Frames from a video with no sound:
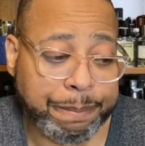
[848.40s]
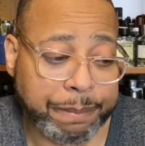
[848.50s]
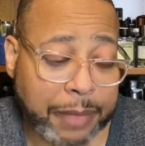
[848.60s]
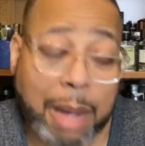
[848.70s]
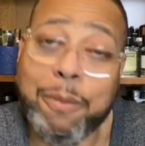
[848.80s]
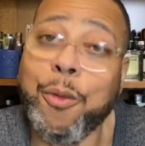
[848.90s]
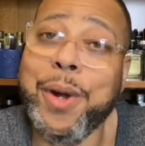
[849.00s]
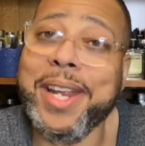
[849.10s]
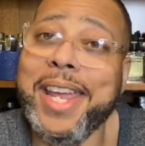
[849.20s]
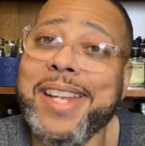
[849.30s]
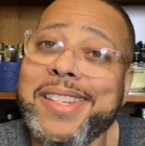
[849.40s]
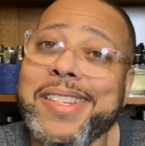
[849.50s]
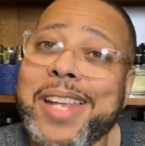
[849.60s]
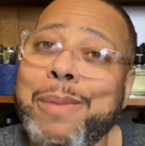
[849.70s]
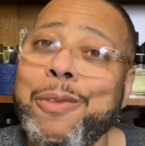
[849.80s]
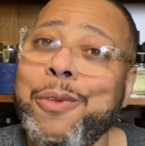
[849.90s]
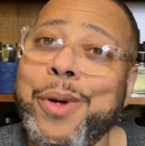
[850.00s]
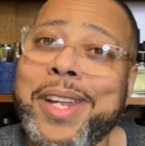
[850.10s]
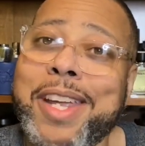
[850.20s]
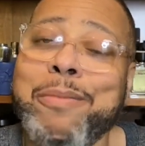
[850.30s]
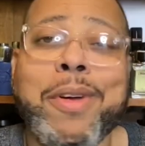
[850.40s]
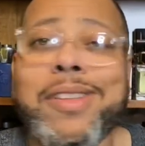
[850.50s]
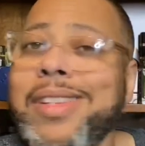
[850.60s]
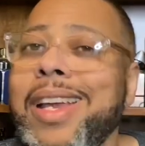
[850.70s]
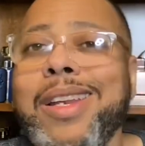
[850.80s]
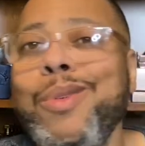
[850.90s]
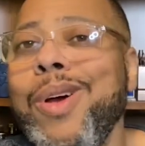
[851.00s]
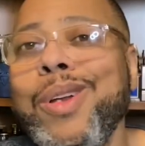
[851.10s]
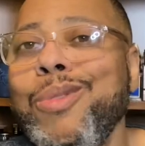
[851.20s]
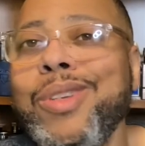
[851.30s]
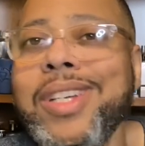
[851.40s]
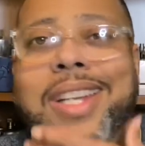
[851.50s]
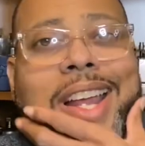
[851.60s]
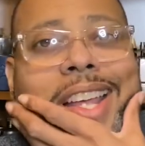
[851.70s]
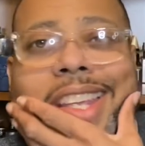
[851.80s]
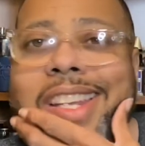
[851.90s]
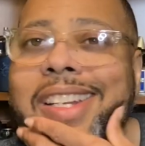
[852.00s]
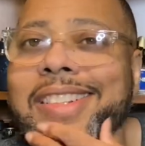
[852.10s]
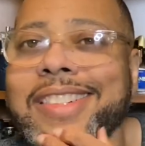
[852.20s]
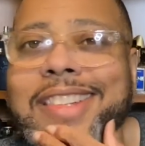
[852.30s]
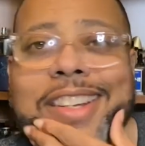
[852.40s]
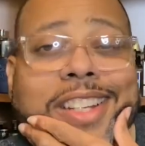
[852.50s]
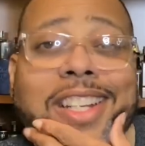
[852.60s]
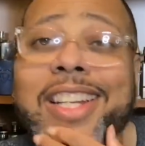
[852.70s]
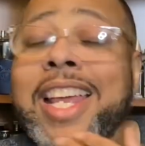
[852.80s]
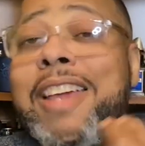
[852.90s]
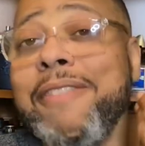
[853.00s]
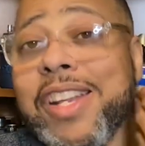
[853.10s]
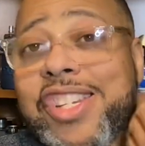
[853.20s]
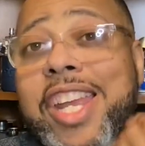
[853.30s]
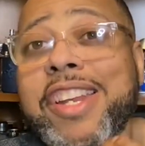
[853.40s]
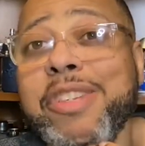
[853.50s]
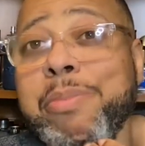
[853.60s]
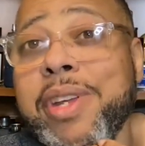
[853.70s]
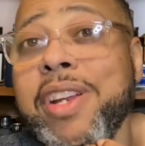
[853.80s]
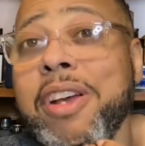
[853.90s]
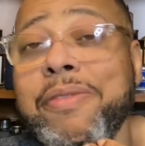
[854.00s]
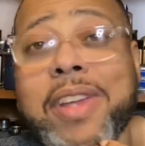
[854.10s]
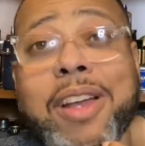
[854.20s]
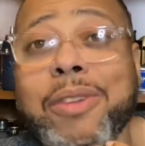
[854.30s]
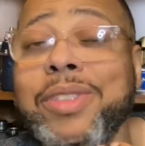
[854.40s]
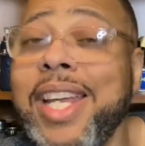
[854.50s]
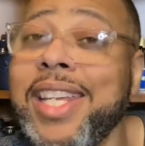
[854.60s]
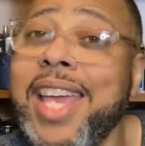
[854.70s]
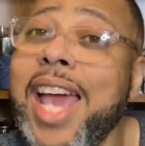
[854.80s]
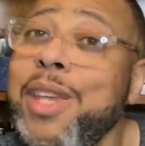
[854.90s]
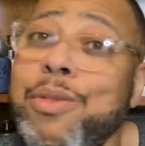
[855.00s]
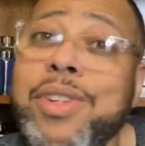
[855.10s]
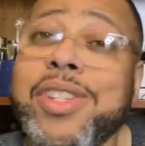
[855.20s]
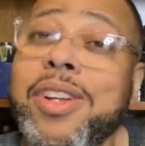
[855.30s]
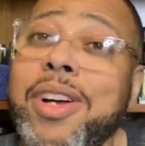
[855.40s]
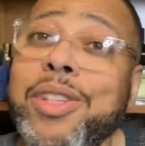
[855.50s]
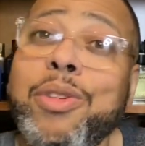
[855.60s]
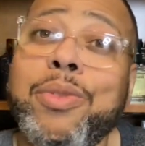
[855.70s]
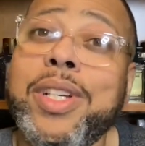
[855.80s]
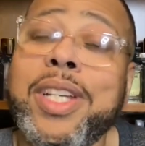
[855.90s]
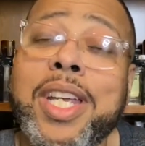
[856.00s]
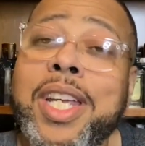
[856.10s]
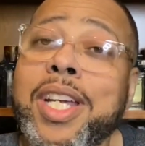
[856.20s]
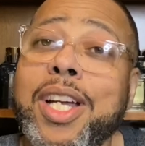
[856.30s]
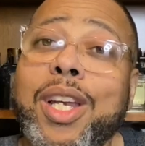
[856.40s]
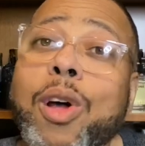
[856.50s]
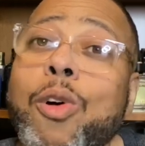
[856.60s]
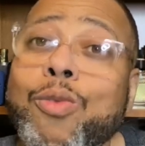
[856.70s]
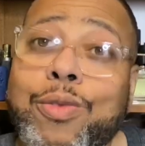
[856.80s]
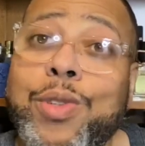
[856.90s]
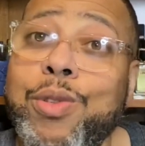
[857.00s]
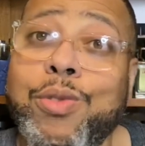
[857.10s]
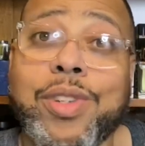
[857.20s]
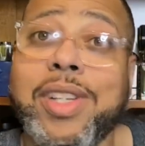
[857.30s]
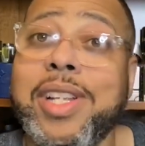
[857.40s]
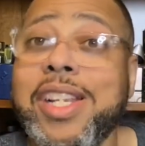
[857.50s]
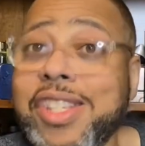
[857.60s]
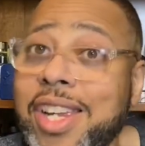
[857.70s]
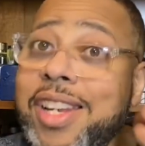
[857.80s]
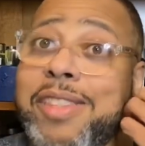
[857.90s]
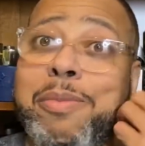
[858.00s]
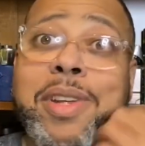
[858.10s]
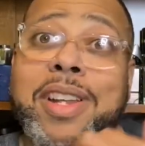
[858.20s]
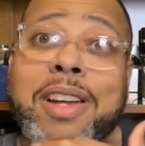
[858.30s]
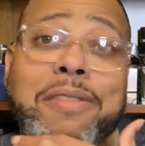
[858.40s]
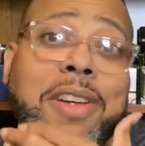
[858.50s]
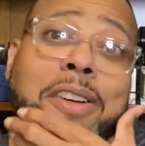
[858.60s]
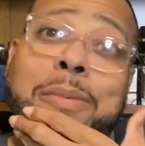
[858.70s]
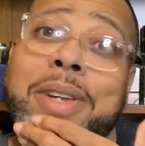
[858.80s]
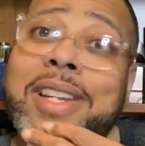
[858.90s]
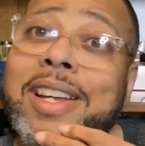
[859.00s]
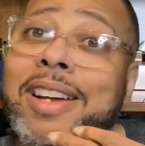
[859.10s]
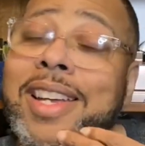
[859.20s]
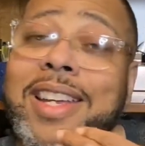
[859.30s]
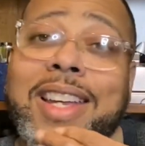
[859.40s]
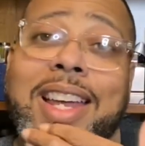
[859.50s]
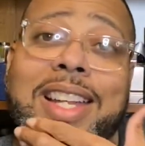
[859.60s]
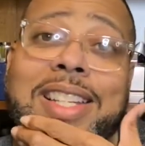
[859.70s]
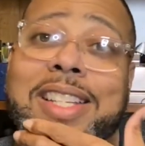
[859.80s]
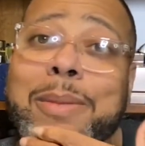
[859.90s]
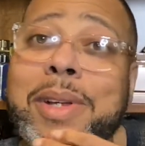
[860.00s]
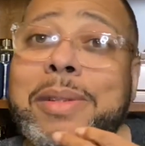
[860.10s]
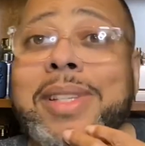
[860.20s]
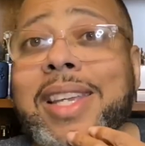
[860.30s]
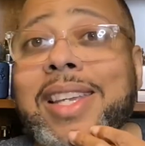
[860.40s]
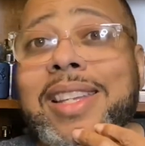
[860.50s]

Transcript: I'm 48, just had my 48th birthday. I know I don't look it. I get it. If I shave this beard off, y'all going to think Caillou didn't start doing cologne reviews, because I shave this beard off, y'all going to be in at the time I was like,